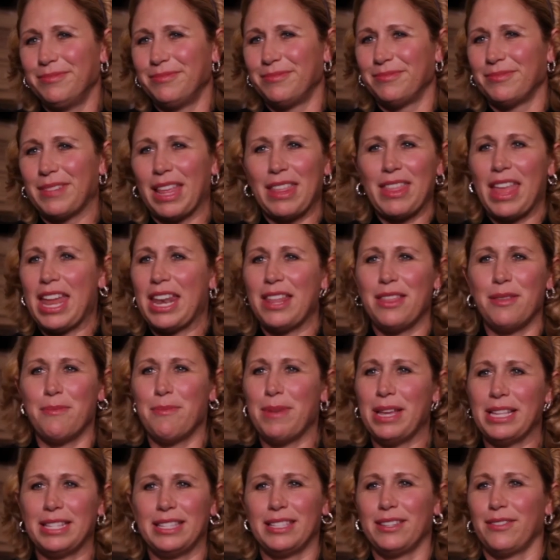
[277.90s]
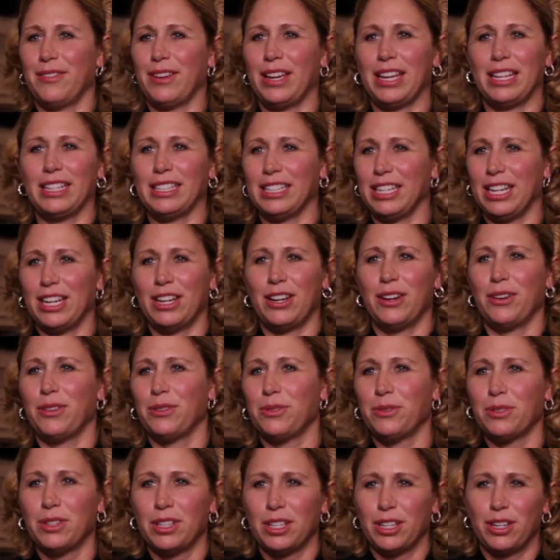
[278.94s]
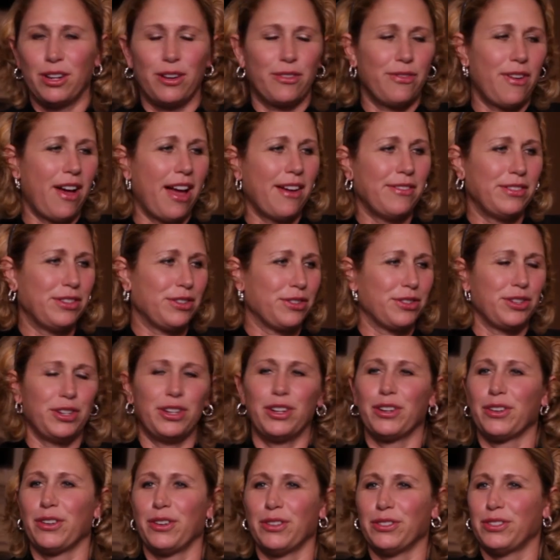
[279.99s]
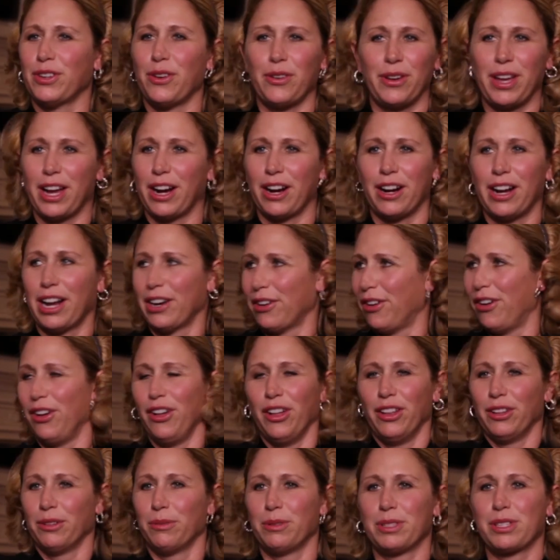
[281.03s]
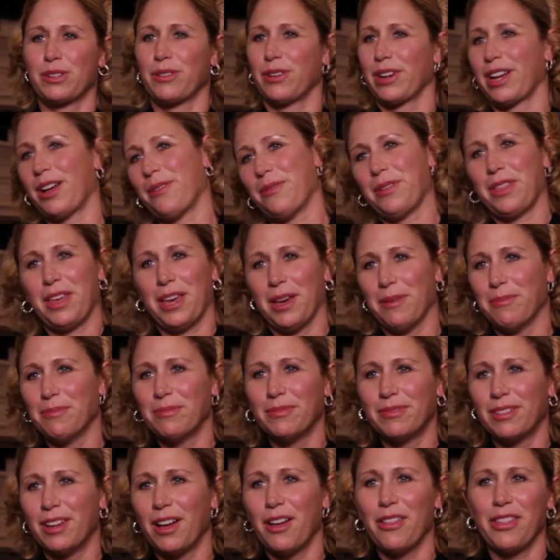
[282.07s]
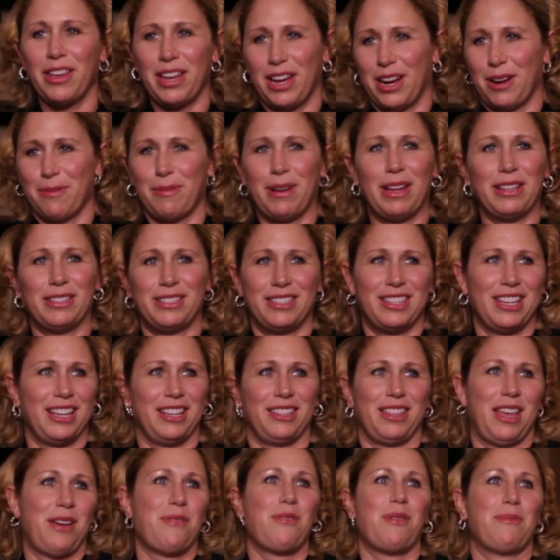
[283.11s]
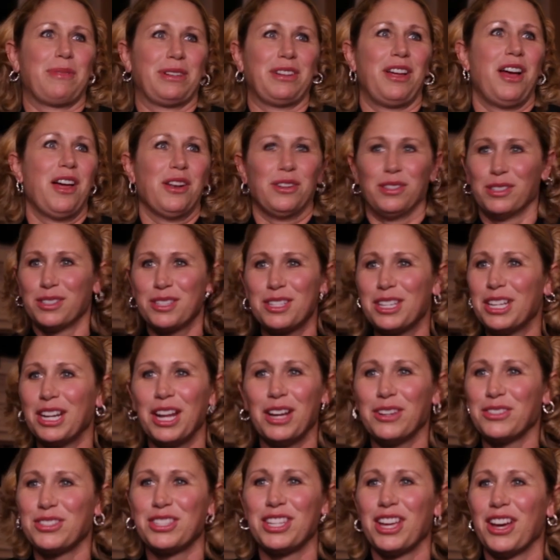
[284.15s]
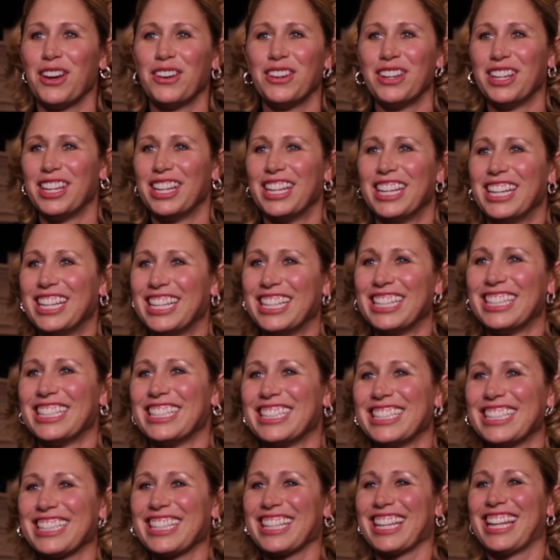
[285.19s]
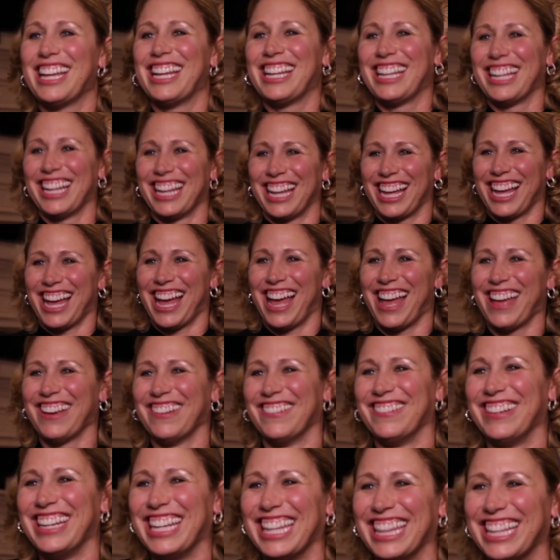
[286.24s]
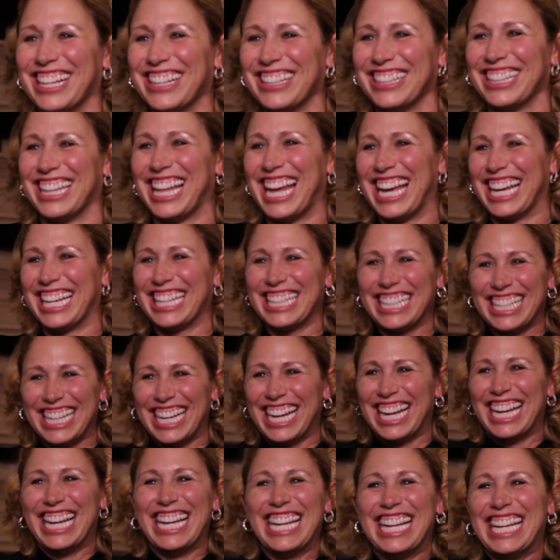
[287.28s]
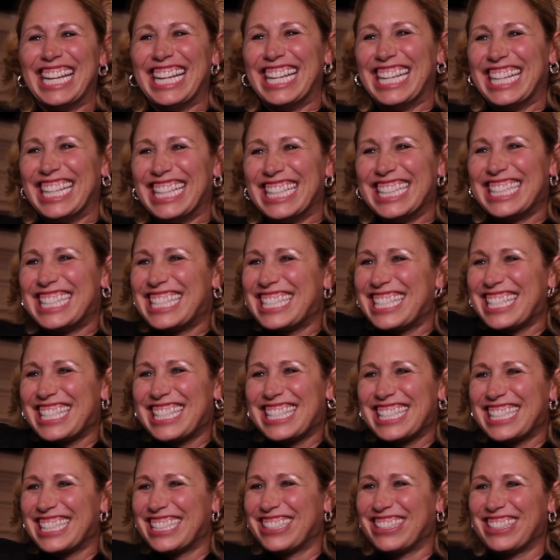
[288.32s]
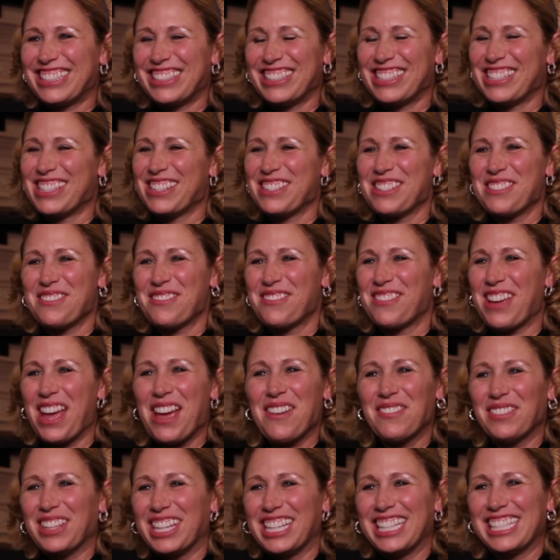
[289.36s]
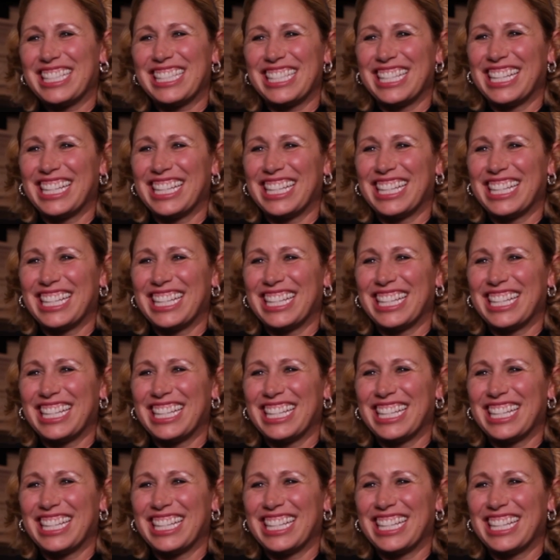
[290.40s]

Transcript: then in the midst of it, your 5 and your 2-year-old don't care at all what's going on with him. All they care about is they want McDonald's, So, I mean, they're it's just families,